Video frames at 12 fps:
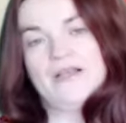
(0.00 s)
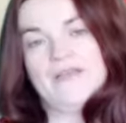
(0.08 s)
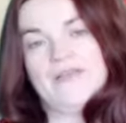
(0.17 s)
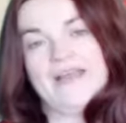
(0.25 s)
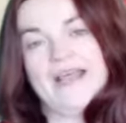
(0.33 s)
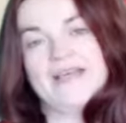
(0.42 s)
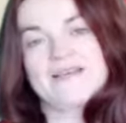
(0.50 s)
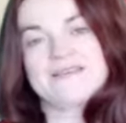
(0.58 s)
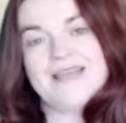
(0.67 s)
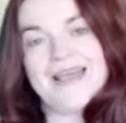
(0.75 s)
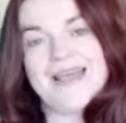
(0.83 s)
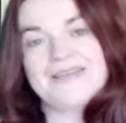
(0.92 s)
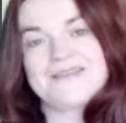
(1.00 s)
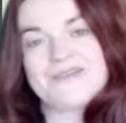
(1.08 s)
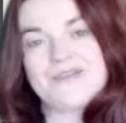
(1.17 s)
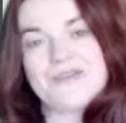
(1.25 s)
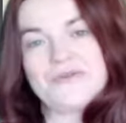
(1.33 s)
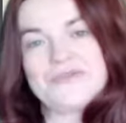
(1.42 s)
The next S, so
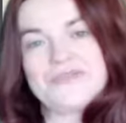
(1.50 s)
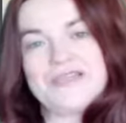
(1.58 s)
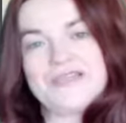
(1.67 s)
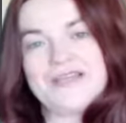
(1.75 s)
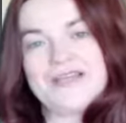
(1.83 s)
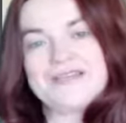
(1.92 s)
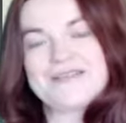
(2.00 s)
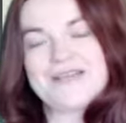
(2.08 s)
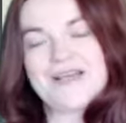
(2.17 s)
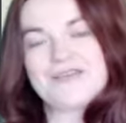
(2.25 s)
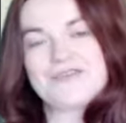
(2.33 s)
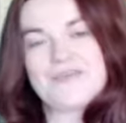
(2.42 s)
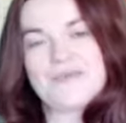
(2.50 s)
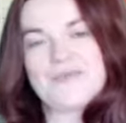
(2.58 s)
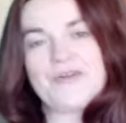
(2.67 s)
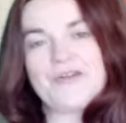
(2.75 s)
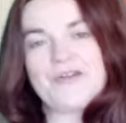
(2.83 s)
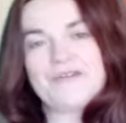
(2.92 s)
you'll see that it's actually
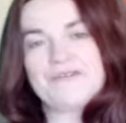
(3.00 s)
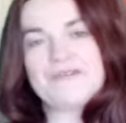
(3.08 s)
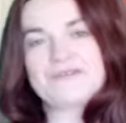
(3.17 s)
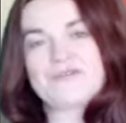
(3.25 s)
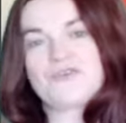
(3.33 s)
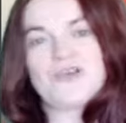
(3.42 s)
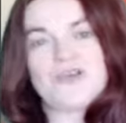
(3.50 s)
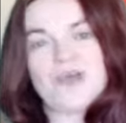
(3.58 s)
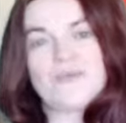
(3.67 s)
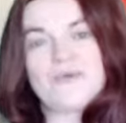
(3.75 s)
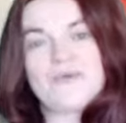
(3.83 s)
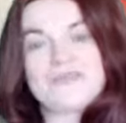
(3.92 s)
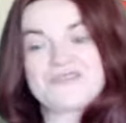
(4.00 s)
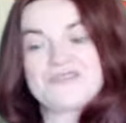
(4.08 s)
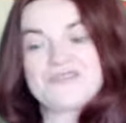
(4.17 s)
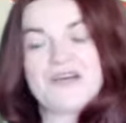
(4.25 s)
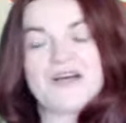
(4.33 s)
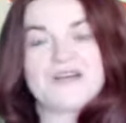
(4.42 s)
it's going to come out as
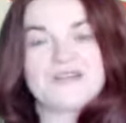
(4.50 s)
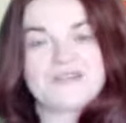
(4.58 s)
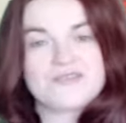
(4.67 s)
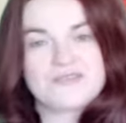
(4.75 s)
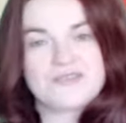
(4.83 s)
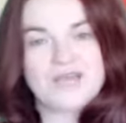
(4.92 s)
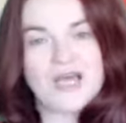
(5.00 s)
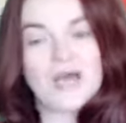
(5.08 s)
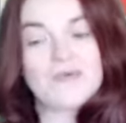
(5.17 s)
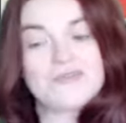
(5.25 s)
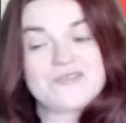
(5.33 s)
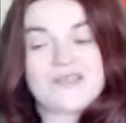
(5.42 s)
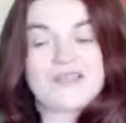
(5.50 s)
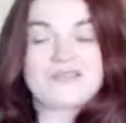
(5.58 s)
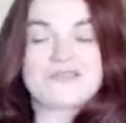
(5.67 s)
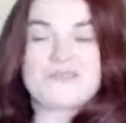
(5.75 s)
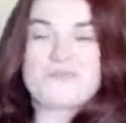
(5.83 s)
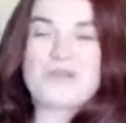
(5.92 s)
tarsed. I would say
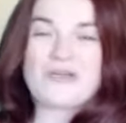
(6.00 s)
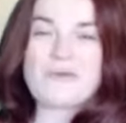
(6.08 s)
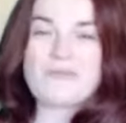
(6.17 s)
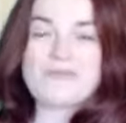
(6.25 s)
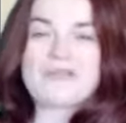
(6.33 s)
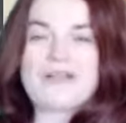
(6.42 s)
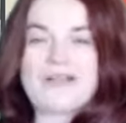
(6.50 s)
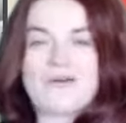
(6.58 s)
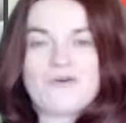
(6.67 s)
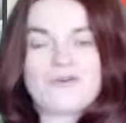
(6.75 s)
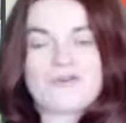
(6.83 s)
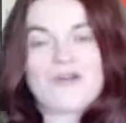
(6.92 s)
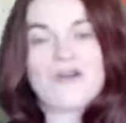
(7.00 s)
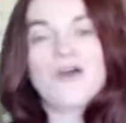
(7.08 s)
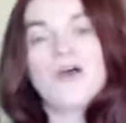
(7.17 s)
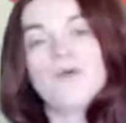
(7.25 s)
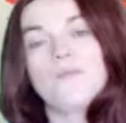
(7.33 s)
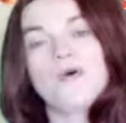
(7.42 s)
this is probably the right order,
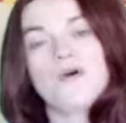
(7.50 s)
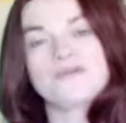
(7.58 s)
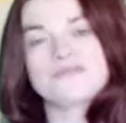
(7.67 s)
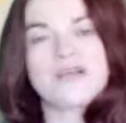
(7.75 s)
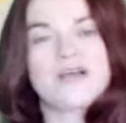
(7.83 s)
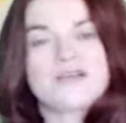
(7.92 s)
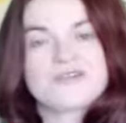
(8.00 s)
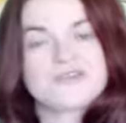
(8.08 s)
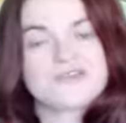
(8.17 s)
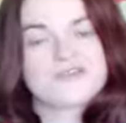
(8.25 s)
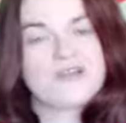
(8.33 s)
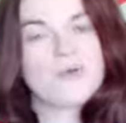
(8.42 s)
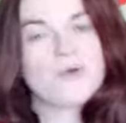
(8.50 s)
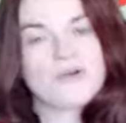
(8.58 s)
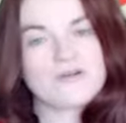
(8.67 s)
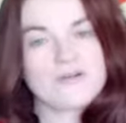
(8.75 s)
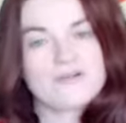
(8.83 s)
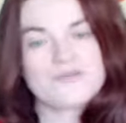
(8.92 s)
but tarsed isn't a word.
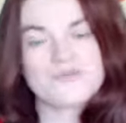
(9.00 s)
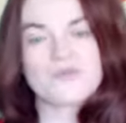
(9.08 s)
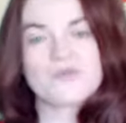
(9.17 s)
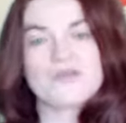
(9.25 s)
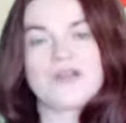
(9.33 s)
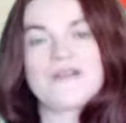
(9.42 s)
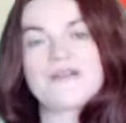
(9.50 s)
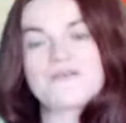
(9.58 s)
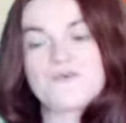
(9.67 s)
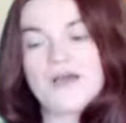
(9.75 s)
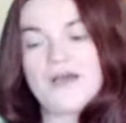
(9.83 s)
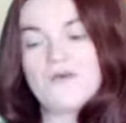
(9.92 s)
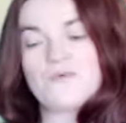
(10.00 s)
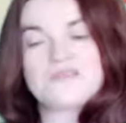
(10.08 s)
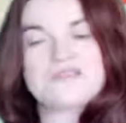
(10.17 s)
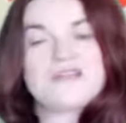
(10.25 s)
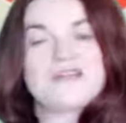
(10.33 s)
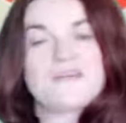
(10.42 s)
So that's why I always
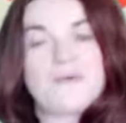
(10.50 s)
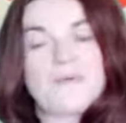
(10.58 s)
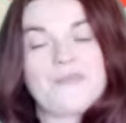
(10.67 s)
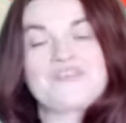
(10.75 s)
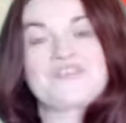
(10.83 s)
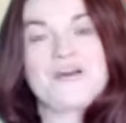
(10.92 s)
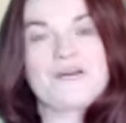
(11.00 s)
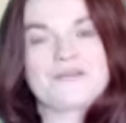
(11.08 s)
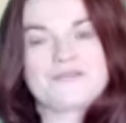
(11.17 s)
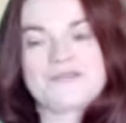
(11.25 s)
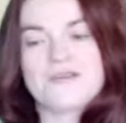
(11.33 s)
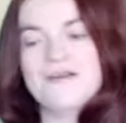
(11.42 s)
say, remember tarts.